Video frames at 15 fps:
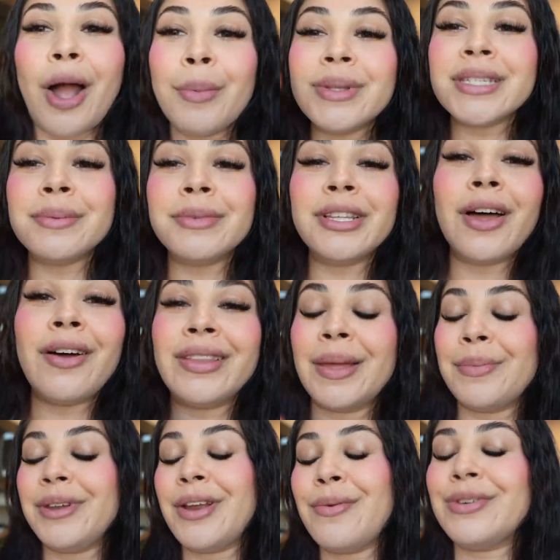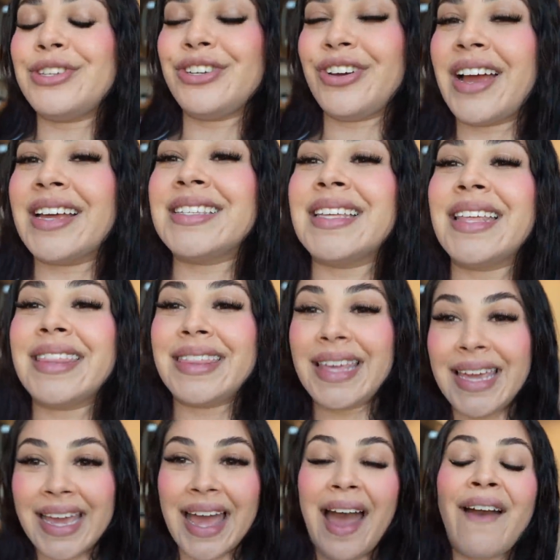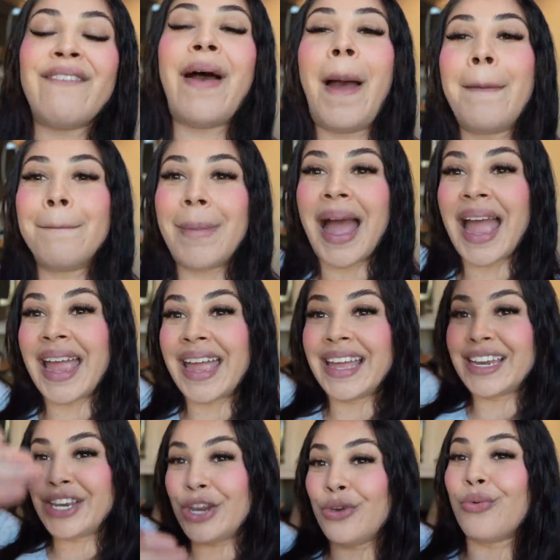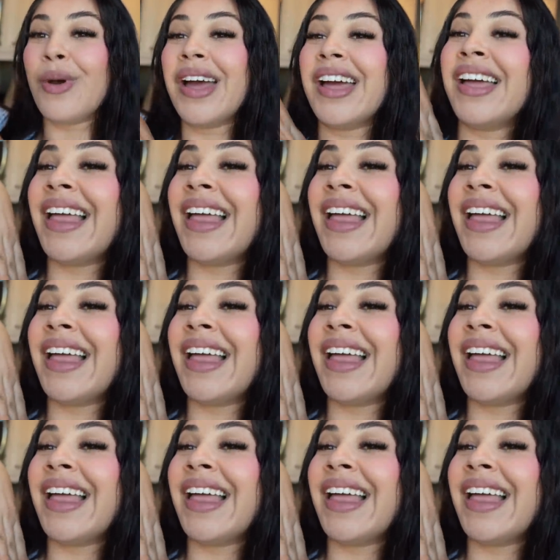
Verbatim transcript: Comment down below and let me know what you guys think of my new